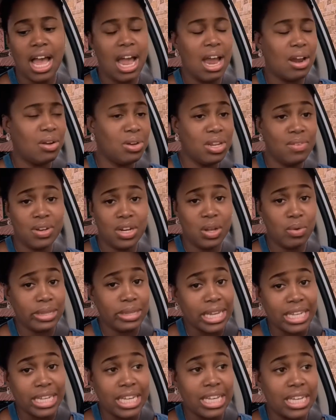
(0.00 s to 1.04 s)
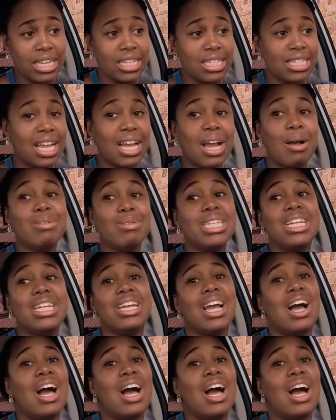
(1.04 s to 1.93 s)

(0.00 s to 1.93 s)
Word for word: I don't even know what that is. Like I'm telling